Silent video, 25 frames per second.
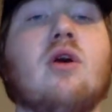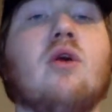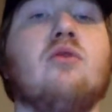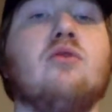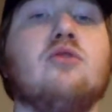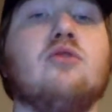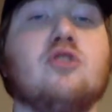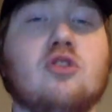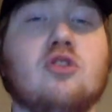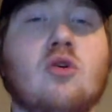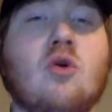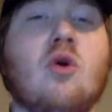other
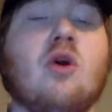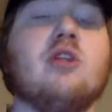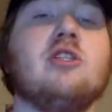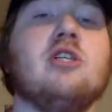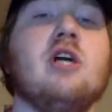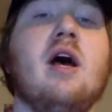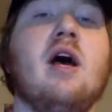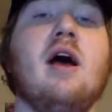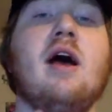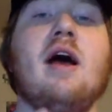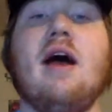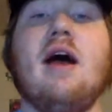stars,
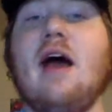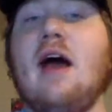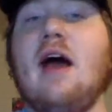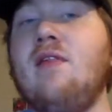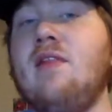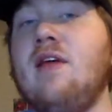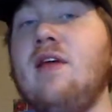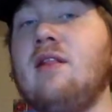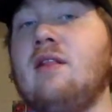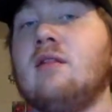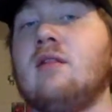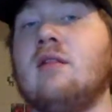and
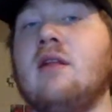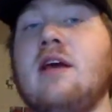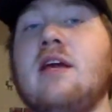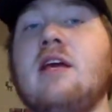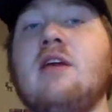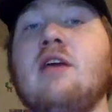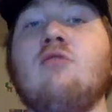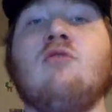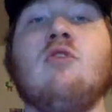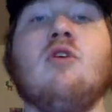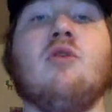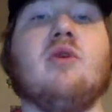then
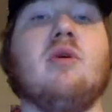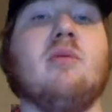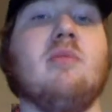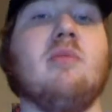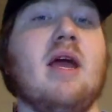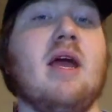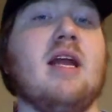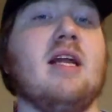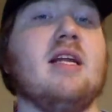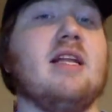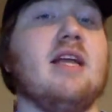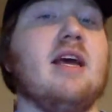late, really
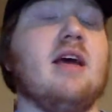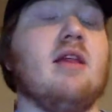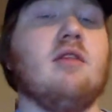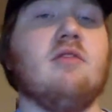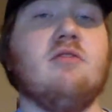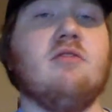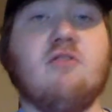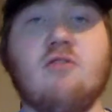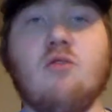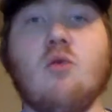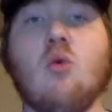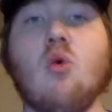manning down the
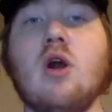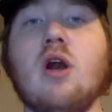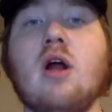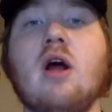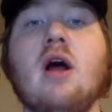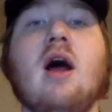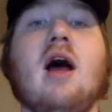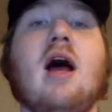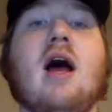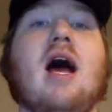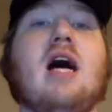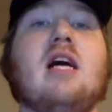fort,
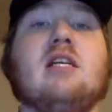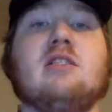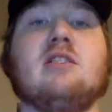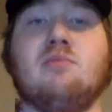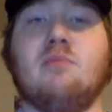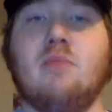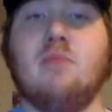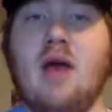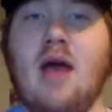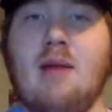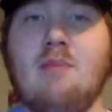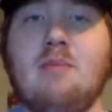as
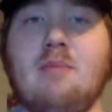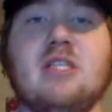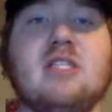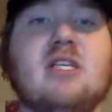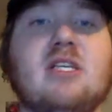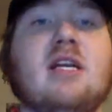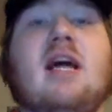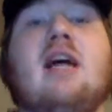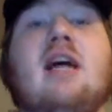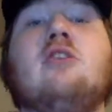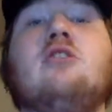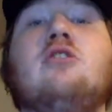
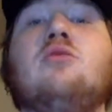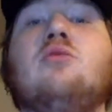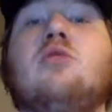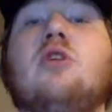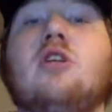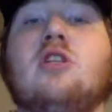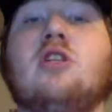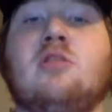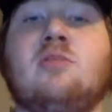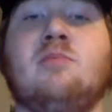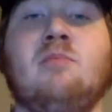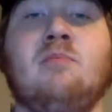Edmonton, as you would
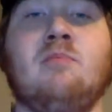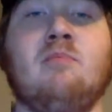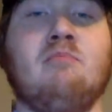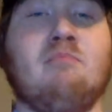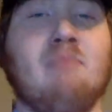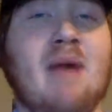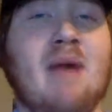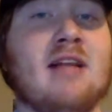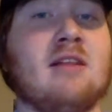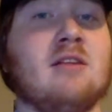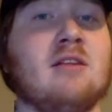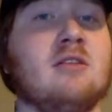
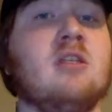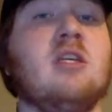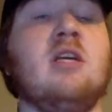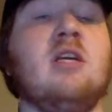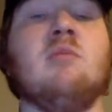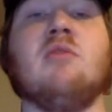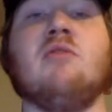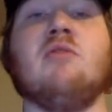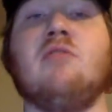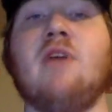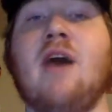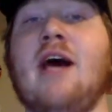expect a
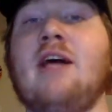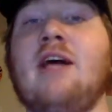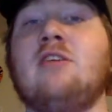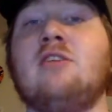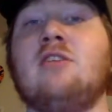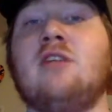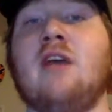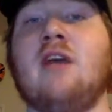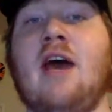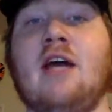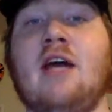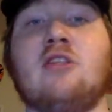team of that
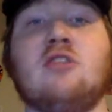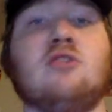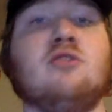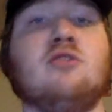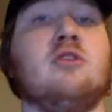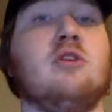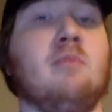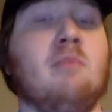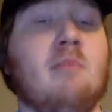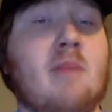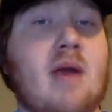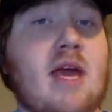stature
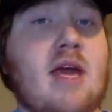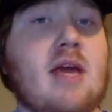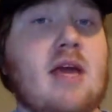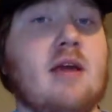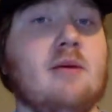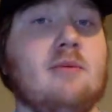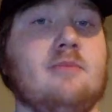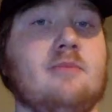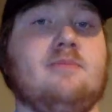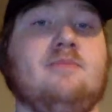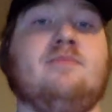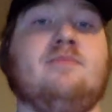to make,